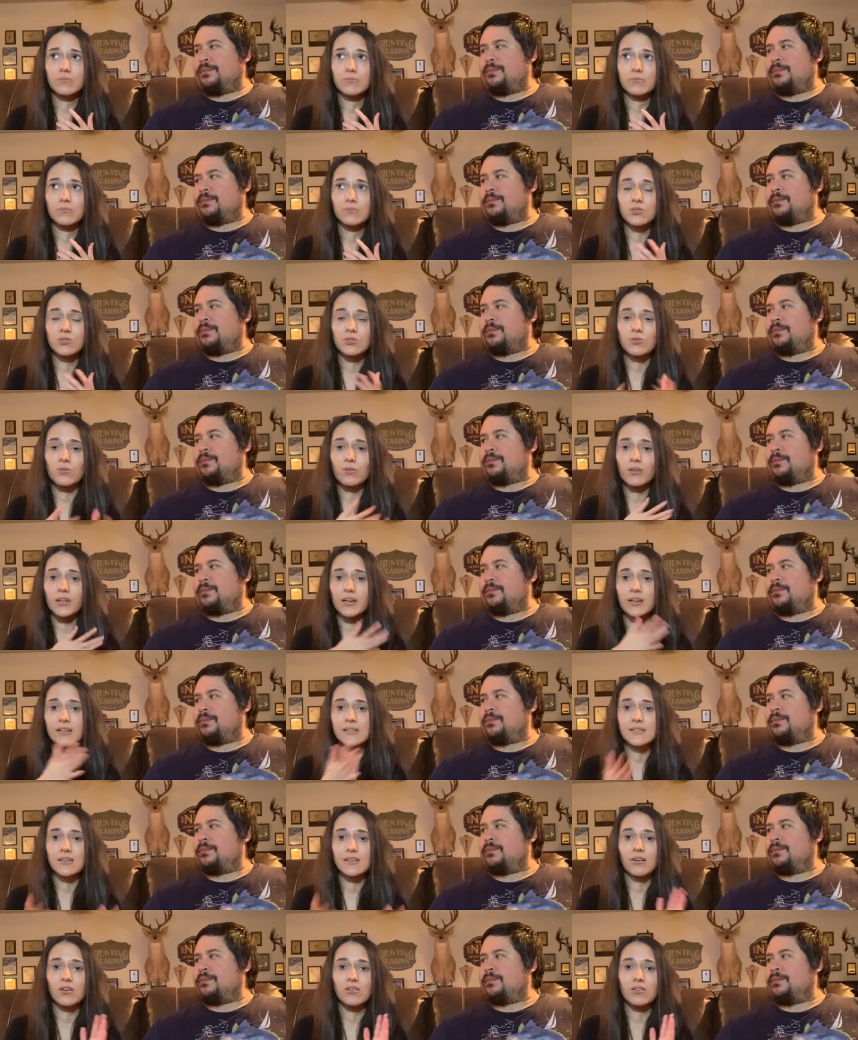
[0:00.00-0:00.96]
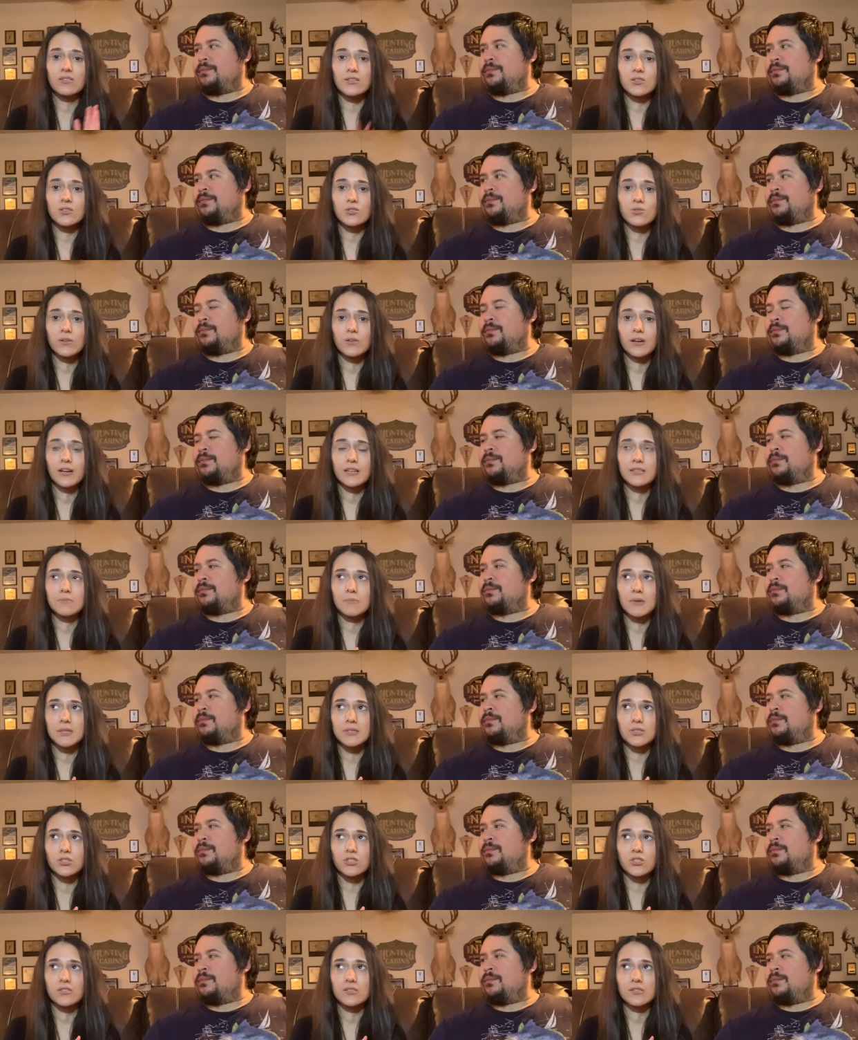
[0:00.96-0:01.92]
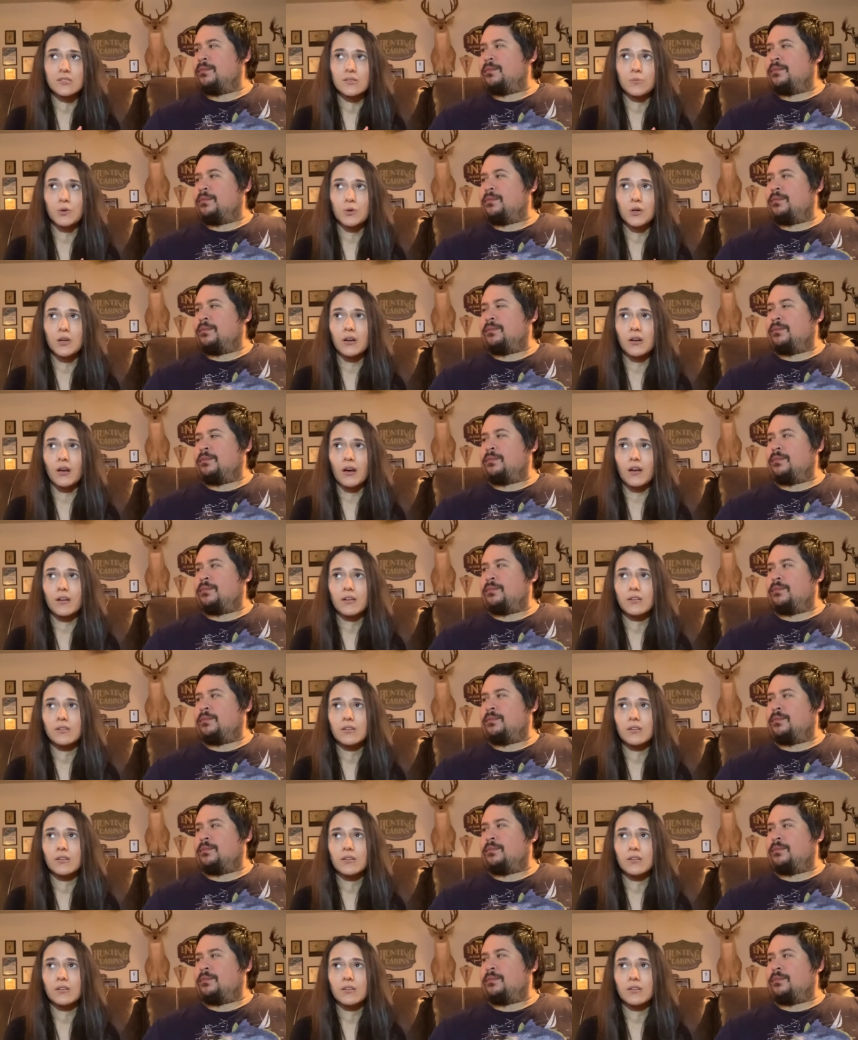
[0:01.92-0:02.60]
Speaker 1: So like I said, I'll send you guys messages and whatnot.